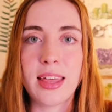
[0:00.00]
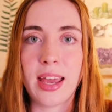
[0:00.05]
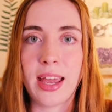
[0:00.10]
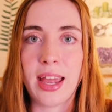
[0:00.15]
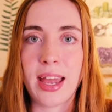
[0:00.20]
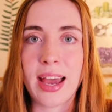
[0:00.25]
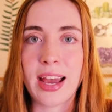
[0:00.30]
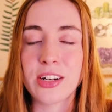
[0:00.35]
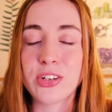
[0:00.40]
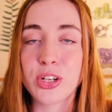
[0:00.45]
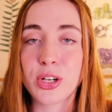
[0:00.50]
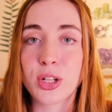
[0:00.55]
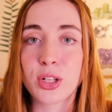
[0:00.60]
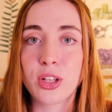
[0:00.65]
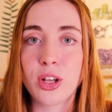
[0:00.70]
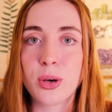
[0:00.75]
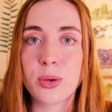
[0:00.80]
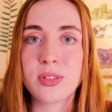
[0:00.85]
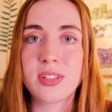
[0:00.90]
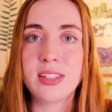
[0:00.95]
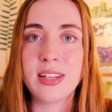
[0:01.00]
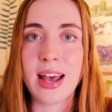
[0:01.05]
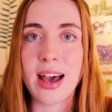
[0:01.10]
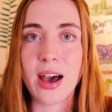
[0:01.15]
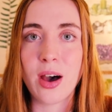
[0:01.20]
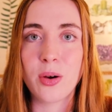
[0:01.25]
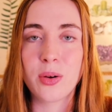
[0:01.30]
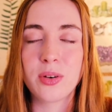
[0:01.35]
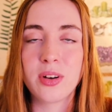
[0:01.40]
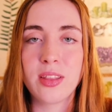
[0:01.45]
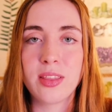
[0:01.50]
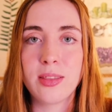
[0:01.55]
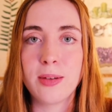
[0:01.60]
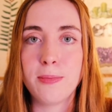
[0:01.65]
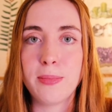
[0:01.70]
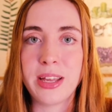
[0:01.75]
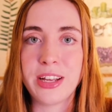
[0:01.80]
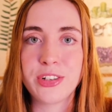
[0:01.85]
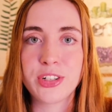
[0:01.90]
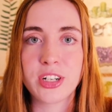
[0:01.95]
They had to close down the
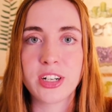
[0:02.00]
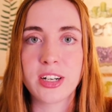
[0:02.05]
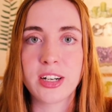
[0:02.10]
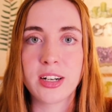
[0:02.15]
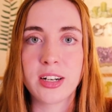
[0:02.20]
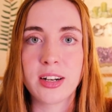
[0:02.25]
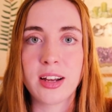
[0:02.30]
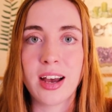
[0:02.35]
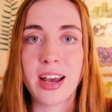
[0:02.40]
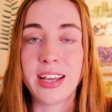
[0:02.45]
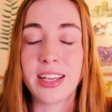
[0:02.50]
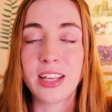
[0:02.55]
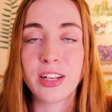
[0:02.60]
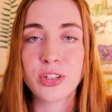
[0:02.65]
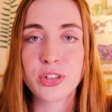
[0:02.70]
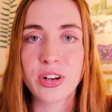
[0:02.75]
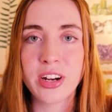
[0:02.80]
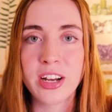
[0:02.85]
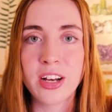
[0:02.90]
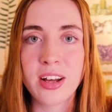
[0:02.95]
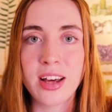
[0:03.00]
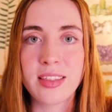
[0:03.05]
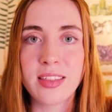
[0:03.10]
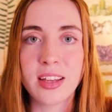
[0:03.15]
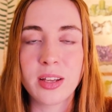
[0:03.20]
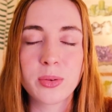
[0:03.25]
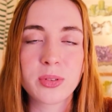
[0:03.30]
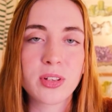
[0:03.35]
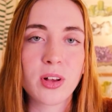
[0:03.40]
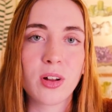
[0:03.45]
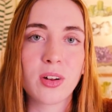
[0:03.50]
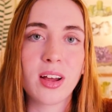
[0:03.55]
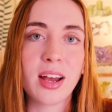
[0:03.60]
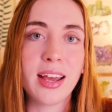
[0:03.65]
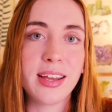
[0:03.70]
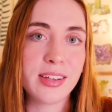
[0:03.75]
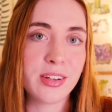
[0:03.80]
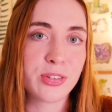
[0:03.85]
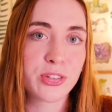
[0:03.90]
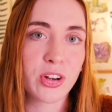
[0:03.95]
major hiking trail, I think it was called
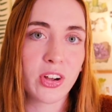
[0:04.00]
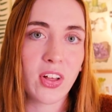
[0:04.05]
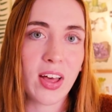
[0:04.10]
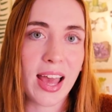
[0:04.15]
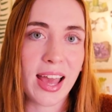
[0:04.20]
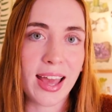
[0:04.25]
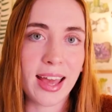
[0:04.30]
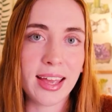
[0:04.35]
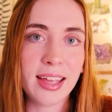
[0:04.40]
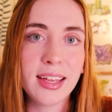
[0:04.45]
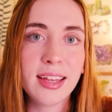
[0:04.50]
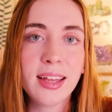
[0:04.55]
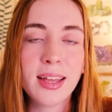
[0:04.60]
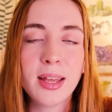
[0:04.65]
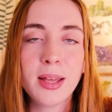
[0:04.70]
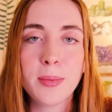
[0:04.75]
Hiking Trail A,